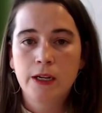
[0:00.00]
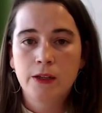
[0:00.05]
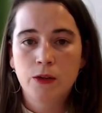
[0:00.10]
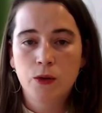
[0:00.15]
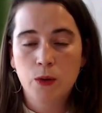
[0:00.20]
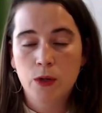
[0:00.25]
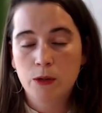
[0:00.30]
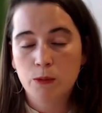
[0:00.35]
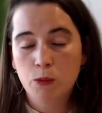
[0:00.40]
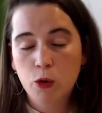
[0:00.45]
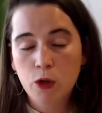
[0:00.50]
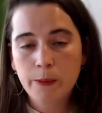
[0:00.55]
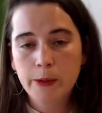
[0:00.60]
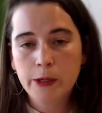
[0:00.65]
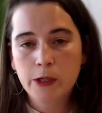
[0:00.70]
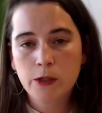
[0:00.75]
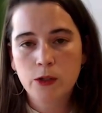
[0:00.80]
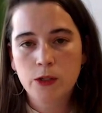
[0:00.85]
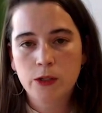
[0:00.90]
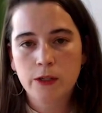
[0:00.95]
through
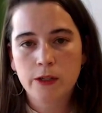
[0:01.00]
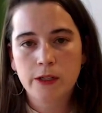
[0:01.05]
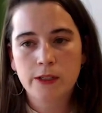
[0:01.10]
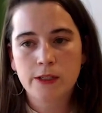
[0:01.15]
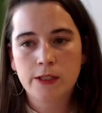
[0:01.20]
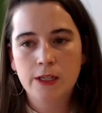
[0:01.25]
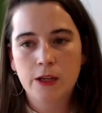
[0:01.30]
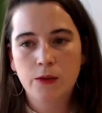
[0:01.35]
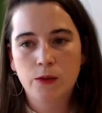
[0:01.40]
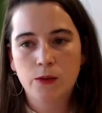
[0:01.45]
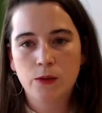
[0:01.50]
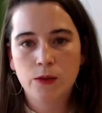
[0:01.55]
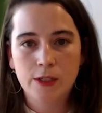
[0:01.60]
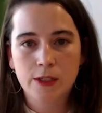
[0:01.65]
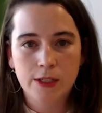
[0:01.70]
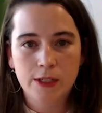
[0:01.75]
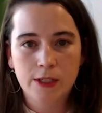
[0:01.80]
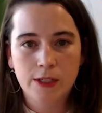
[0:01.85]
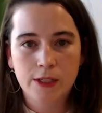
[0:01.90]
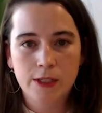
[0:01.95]
unemployment insurance, and through the
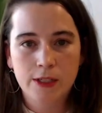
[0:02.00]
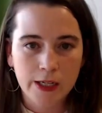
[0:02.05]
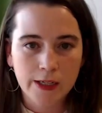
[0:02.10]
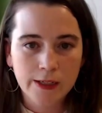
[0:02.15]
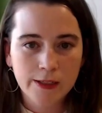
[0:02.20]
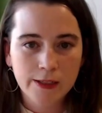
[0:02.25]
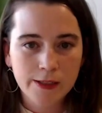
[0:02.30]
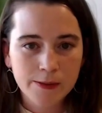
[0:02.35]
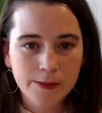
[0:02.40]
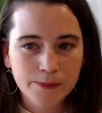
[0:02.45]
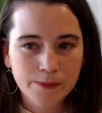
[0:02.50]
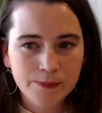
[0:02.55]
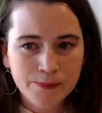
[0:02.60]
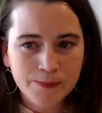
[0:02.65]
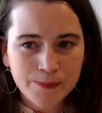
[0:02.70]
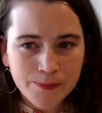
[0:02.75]
stimulus checks.